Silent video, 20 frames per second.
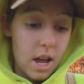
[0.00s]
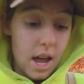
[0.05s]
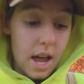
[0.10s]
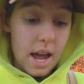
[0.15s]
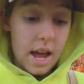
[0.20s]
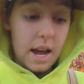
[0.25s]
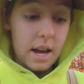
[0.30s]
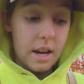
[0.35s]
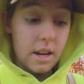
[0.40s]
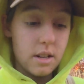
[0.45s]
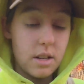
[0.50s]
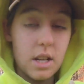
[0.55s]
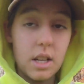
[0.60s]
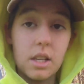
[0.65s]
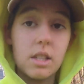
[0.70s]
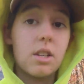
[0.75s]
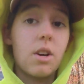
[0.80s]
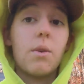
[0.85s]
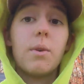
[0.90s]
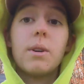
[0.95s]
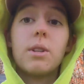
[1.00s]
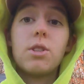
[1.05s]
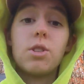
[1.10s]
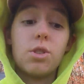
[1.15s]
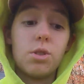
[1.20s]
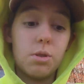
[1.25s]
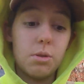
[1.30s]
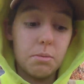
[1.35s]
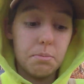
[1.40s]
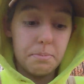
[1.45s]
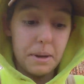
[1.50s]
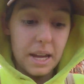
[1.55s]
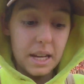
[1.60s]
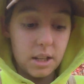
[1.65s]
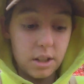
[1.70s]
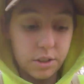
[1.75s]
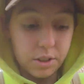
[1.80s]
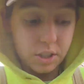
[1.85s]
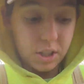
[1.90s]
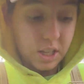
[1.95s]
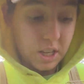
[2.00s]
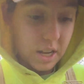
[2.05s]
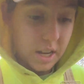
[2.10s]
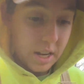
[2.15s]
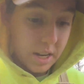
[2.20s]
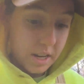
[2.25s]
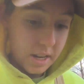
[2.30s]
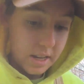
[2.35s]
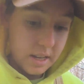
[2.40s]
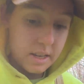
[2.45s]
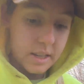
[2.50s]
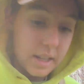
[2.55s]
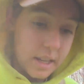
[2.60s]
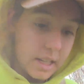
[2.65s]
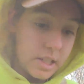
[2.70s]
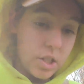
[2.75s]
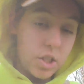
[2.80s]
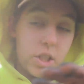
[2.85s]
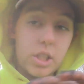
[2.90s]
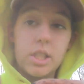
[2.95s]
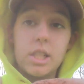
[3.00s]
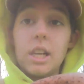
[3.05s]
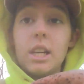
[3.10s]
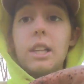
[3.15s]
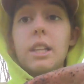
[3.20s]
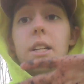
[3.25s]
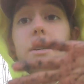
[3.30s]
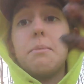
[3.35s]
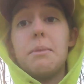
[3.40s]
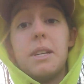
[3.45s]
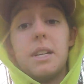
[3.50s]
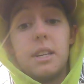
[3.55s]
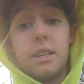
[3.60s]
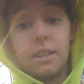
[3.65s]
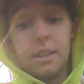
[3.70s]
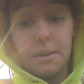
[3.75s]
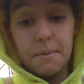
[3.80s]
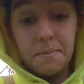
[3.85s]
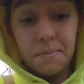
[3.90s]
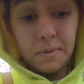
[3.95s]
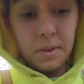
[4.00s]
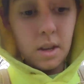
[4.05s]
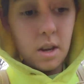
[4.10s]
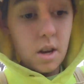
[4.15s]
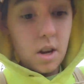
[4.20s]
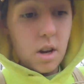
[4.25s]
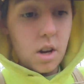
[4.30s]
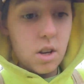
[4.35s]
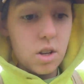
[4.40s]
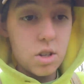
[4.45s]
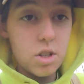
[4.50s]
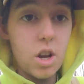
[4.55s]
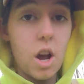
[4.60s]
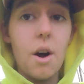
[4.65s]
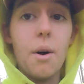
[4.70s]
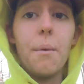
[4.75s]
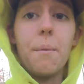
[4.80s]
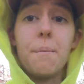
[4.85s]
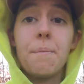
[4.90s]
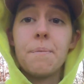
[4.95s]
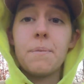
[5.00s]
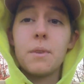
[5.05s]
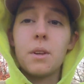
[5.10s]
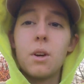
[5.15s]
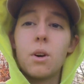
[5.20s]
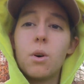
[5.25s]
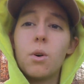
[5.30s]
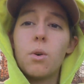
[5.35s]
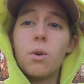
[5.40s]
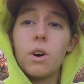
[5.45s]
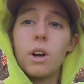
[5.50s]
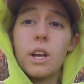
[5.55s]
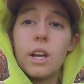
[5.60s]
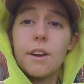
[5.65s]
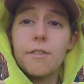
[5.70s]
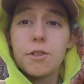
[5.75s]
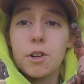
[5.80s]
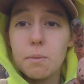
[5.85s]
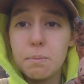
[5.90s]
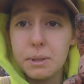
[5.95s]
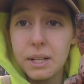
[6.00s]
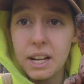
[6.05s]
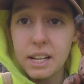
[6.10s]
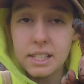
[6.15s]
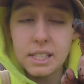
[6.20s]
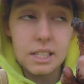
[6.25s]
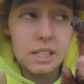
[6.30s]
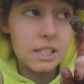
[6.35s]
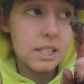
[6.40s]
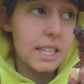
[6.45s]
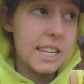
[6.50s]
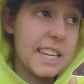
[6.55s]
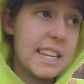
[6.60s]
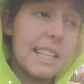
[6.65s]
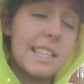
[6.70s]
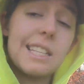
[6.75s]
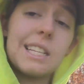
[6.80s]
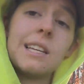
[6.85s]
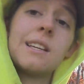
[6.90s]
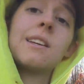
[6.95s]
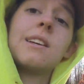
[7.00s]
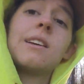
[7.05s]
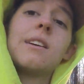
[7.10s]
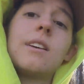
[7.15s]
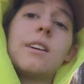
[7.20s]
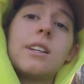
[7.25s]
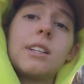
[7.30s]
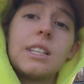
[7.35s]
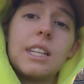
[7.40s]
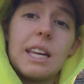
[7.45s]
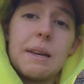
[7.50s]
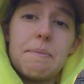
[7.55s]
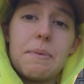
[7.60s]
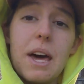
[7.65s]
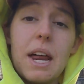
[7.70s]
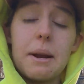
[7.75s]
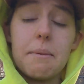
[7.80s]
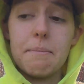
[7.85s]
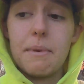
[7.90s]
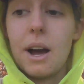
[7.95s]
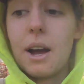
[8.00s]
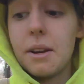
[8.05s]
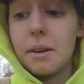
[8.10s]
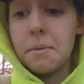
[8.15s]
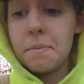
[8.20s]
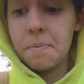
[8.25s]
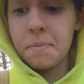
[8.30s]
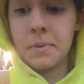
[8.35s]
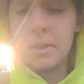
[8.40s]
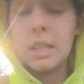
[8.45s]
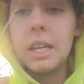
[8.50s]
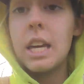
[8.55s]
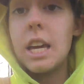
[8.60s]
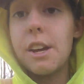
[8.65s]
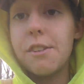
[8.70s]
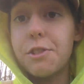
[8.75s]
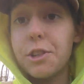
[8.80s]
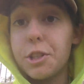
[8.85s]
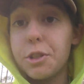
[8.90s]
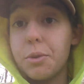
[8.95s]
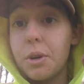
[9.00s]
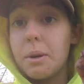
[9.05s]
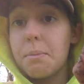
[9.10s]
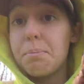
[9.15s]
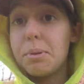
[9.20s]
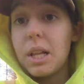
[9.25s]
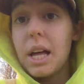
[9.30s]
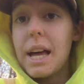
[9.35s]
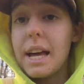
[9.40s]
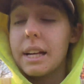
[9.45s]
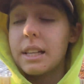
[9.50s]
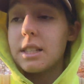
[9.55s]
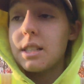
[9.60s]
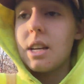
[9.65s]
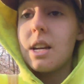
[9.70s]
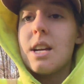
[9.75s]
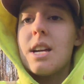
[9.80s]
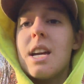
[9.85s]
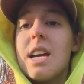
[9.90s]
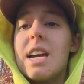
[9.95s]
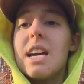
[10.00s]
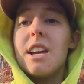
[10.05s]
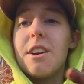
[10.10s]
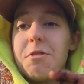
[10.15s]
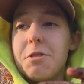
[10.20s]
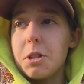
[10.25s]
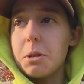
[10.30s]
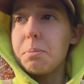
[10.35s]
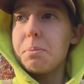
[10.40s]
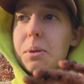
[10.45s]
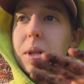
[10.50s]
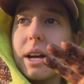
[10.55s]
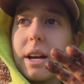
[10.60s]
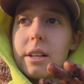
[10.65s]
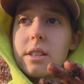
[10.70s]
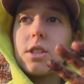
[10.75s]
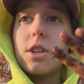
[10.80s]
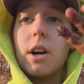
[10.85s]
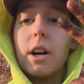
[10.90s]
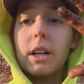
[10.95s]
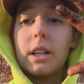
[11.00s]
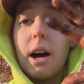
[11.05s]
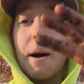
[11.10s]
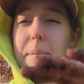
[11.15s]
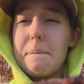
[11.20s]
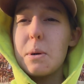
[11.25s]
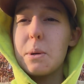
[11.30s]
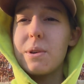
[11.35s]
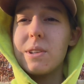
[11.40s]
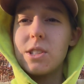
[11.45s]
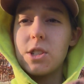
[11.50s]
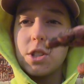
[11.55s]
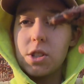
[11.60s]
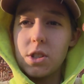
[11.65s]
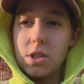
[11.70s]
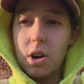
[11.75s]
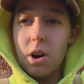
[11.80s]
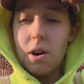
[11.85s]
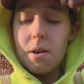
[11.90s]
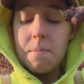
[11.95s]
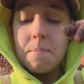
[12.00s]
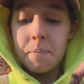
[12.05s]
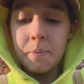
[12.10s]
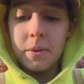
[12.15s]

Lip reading: and it's going to bake your seed and just kill it immediately. So, if you're planting seeds, keep that in mind. If you're doing plants, if your plants are a couple inches tall,